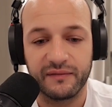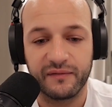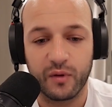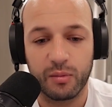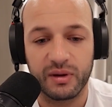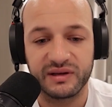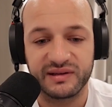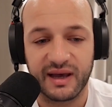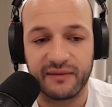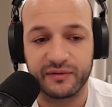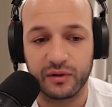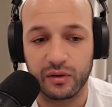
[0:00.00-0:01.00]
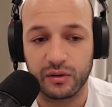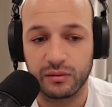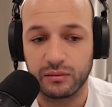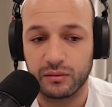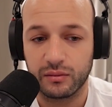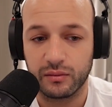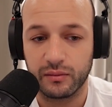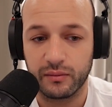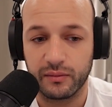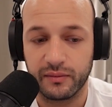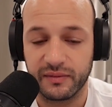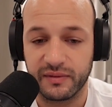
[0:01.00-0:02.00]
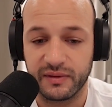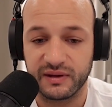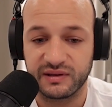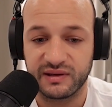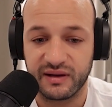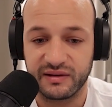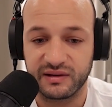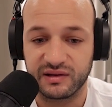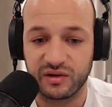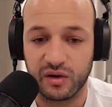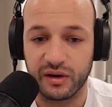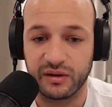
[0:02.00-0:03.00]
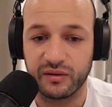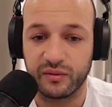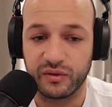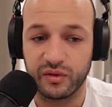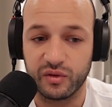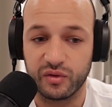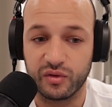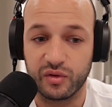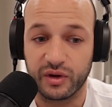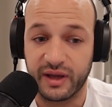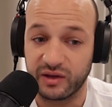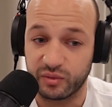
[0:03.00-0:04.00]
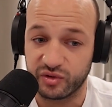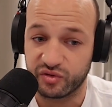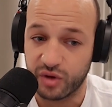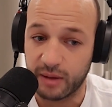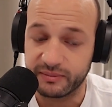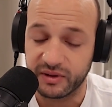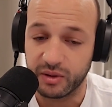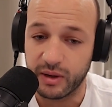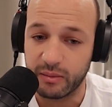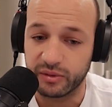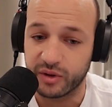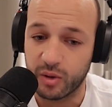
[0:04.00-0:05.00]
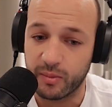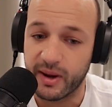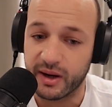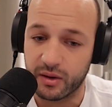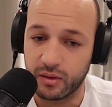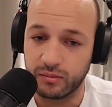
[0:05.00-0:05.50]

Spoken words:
months after this started, the case was dropped and you were able to go back home?